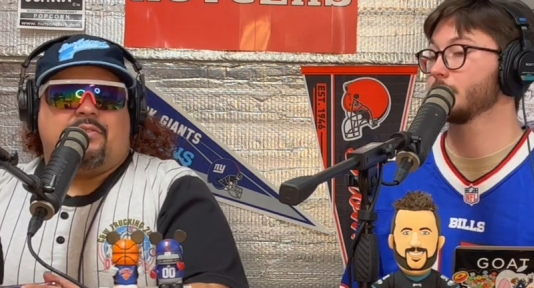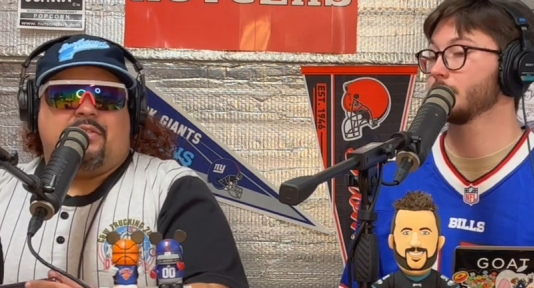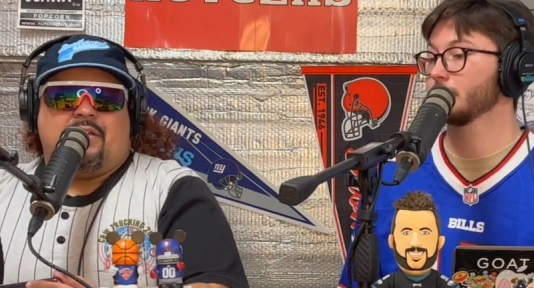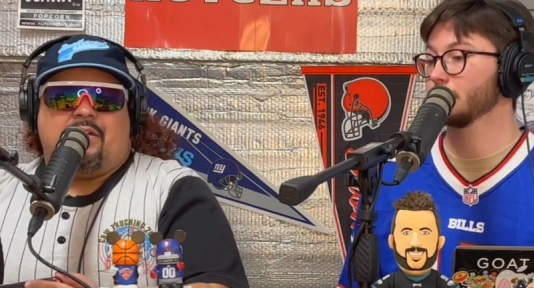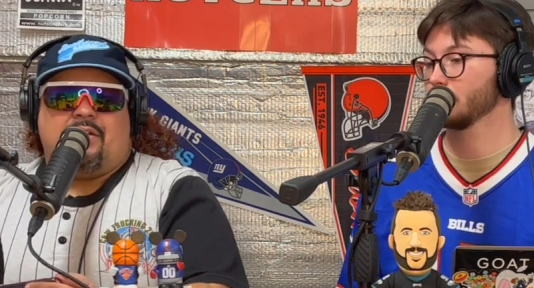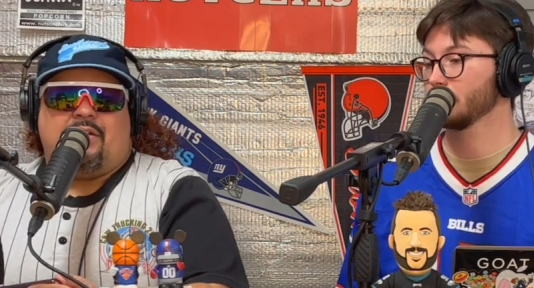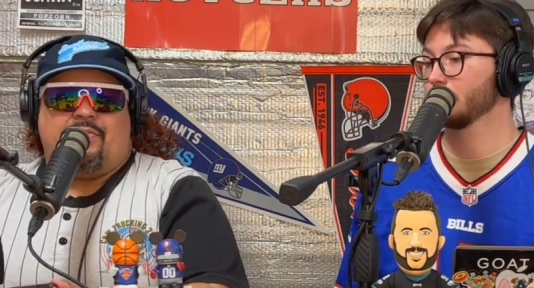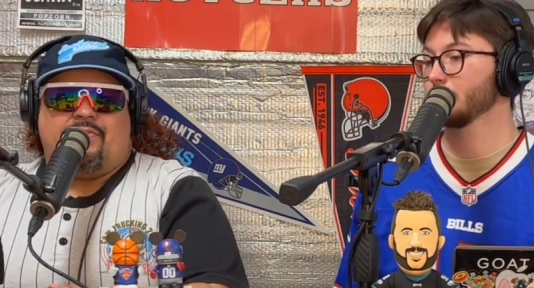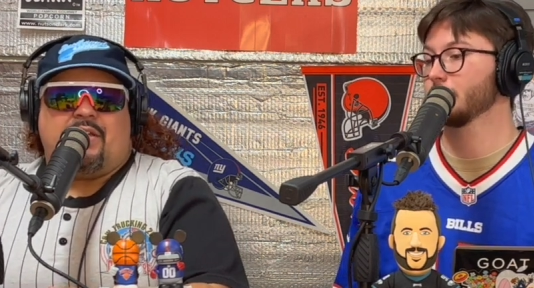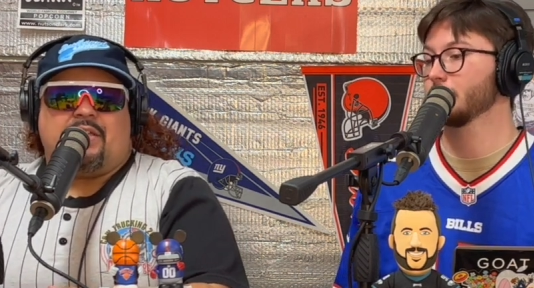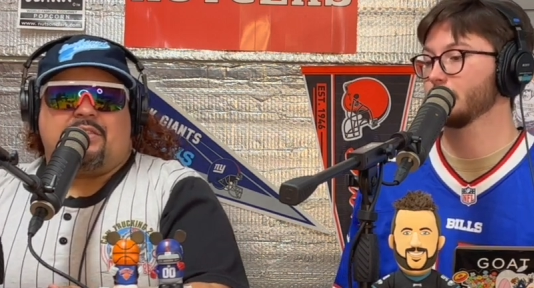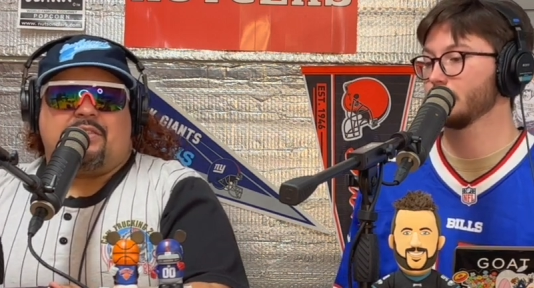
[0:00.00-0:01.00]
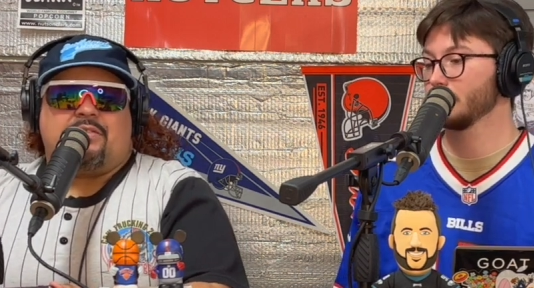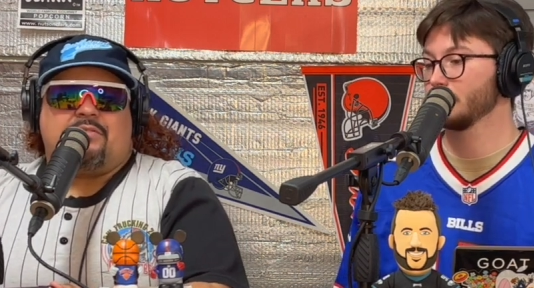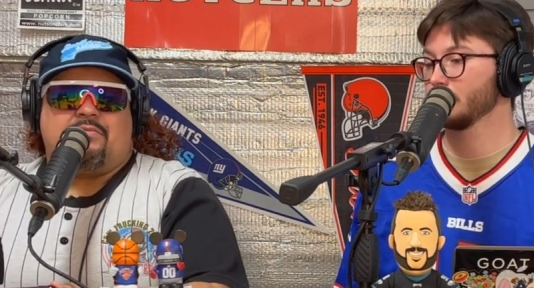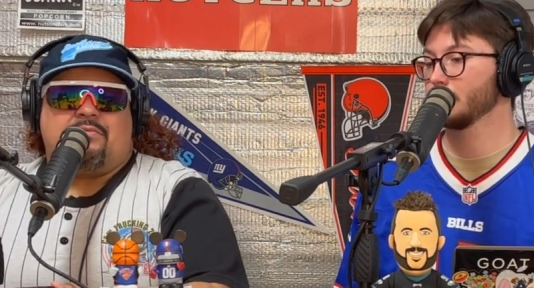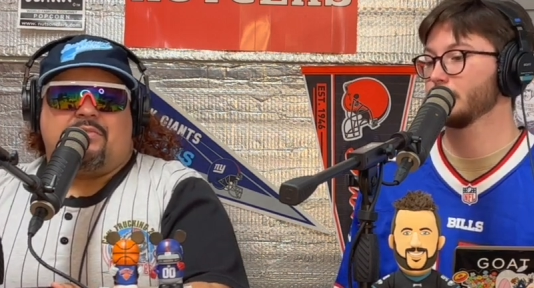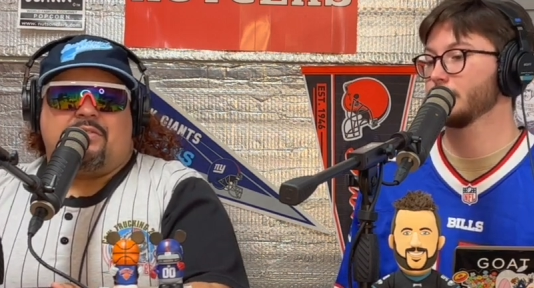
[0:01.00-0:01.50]
Speaker 1: uh, affects
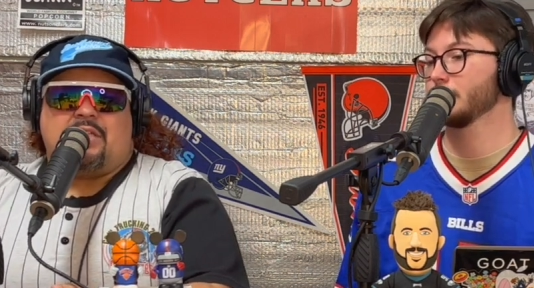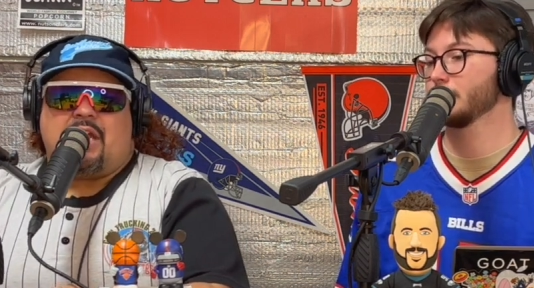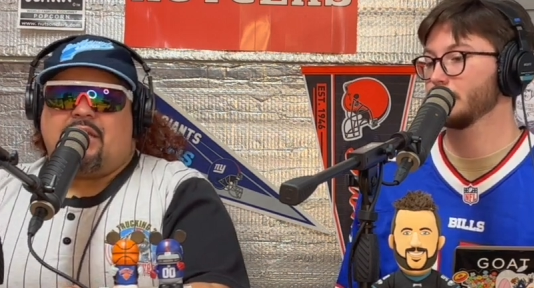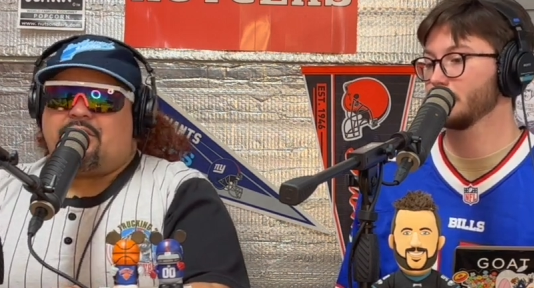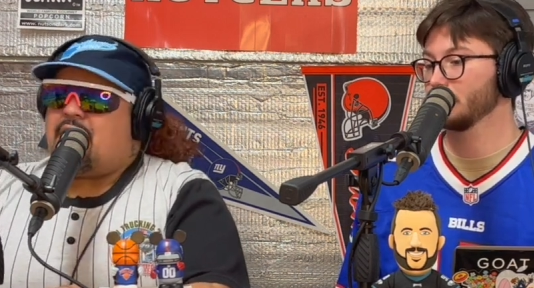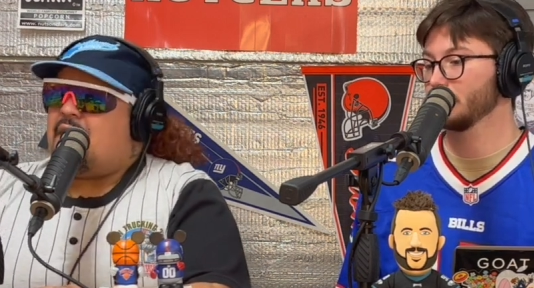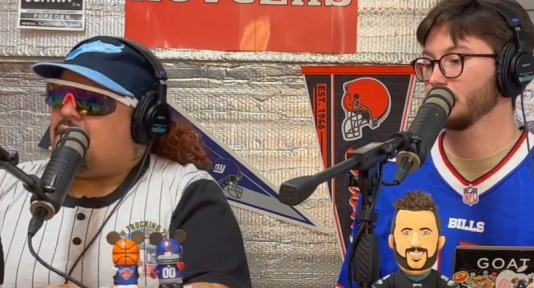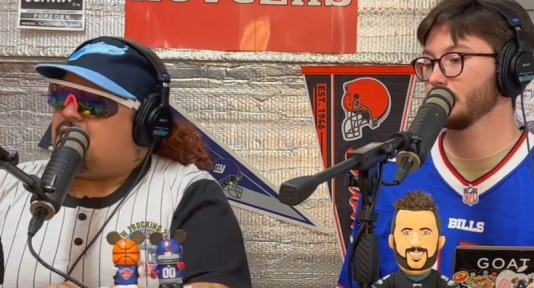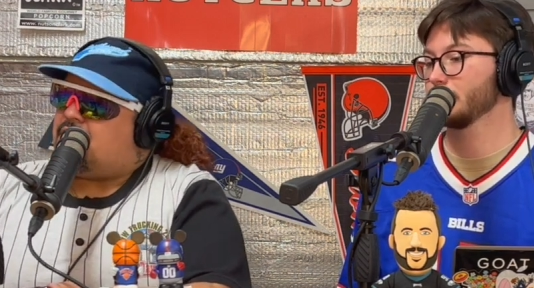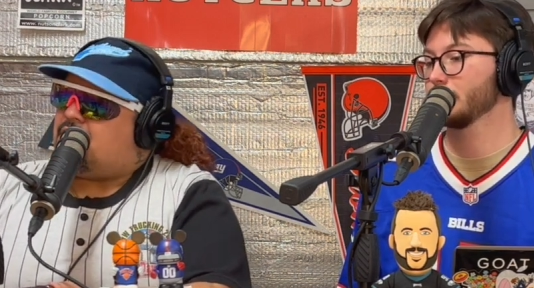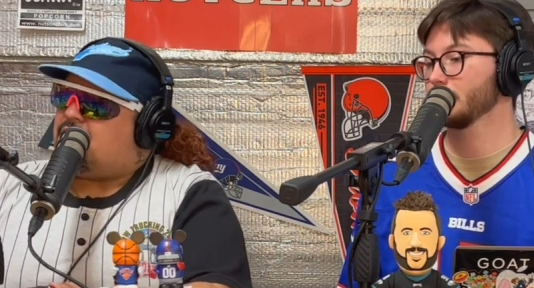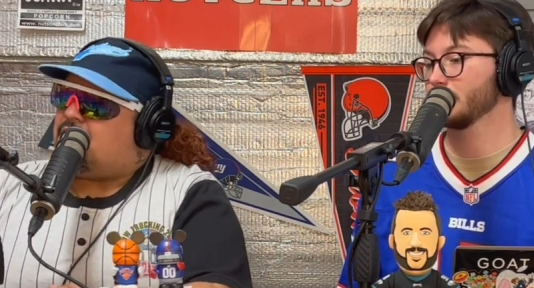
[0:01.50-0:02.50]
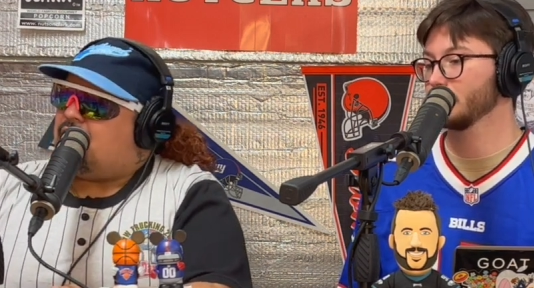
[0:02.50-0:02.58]
Josh Allen since he